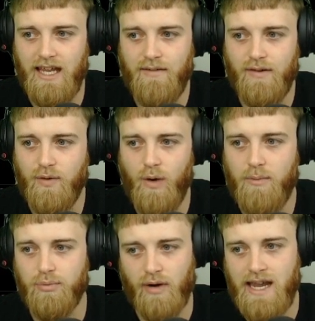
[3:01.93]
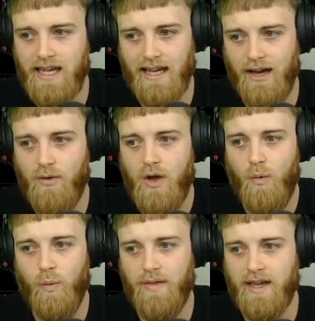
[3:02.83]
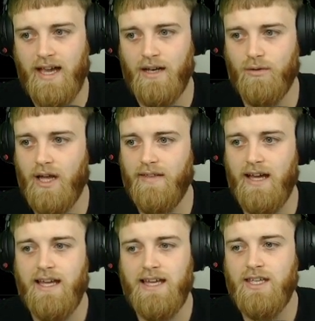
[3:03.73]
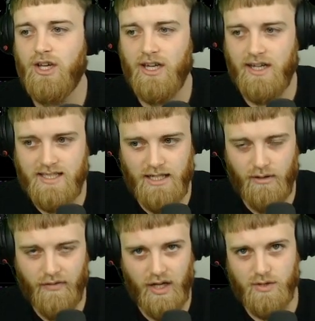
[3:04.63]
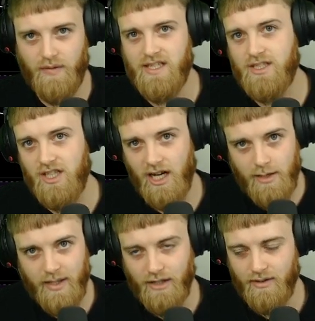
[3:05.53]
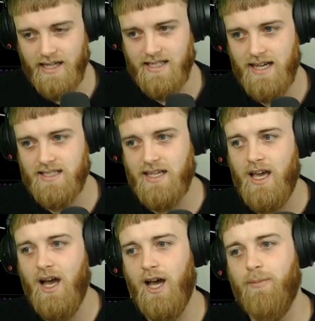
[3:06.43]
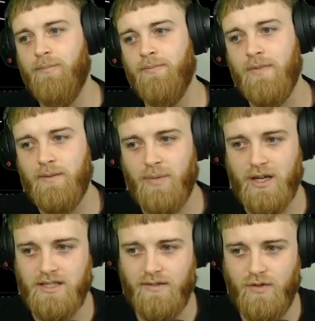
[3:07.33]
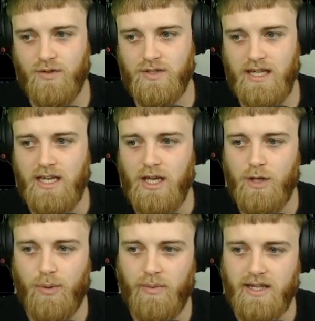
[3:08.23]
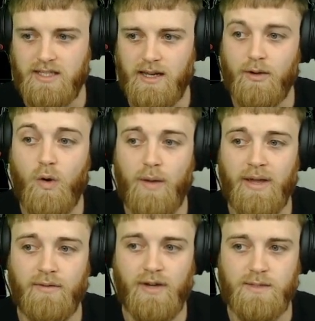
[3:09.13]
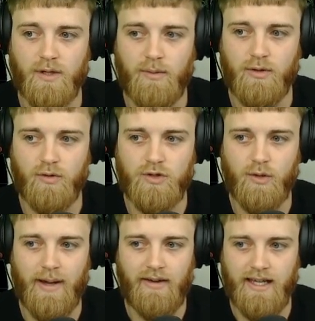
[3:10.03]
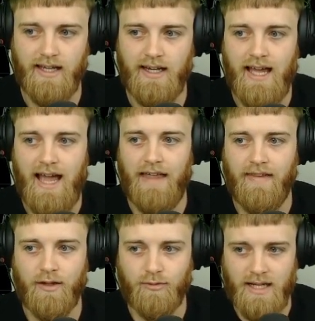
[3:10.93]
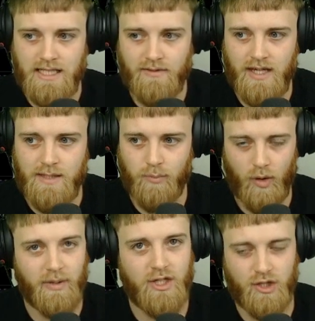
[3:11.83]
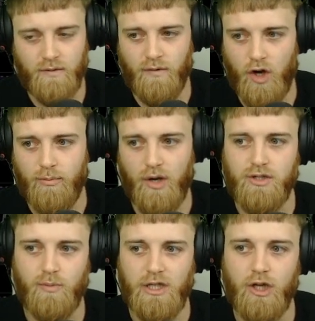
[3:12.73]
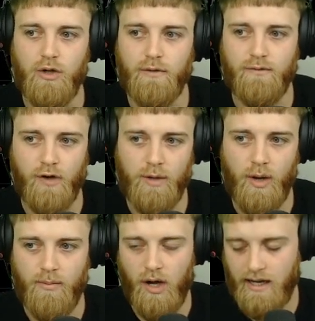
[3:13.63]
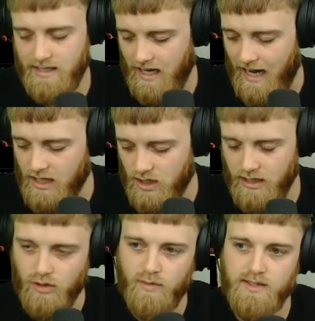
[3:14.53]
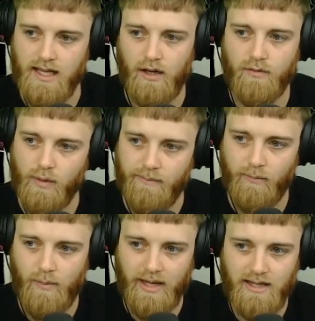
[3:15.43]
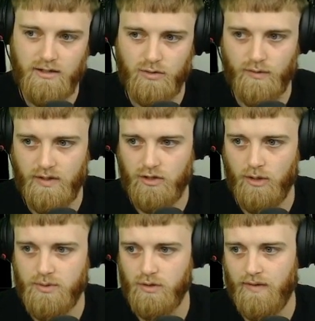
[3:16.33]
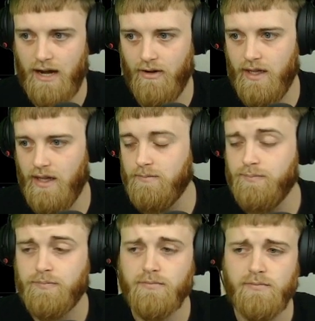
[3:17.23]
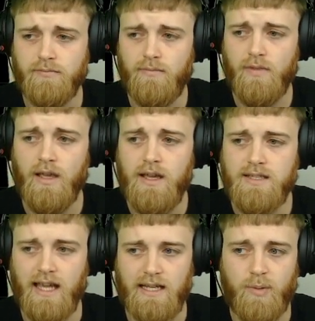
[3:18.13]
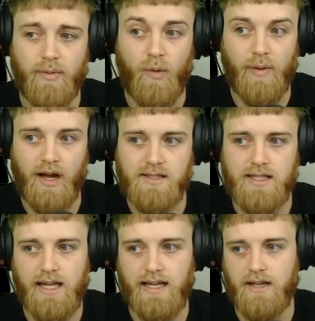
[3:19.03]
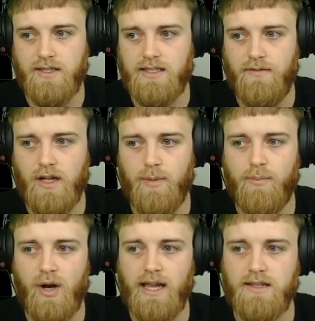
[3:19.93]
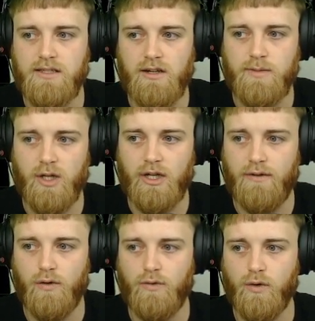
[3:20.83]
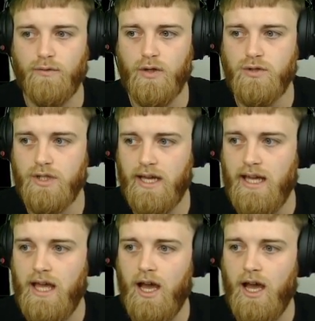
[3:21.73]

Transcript: Even if you are breaking out with a candle like that, you're gonna see a reversal. There's gonna be a retest because if you see, you're probably gonna see quite a big investment coming through to about here, and then the rest of it is probably just FOMO. So we know the FOMO markets actually do sell off when we get to sort of the top sort of area there. So yeah, that's probably what we are seeing now. So it's definitely going to be a breakout scenario to be looking out for the future there.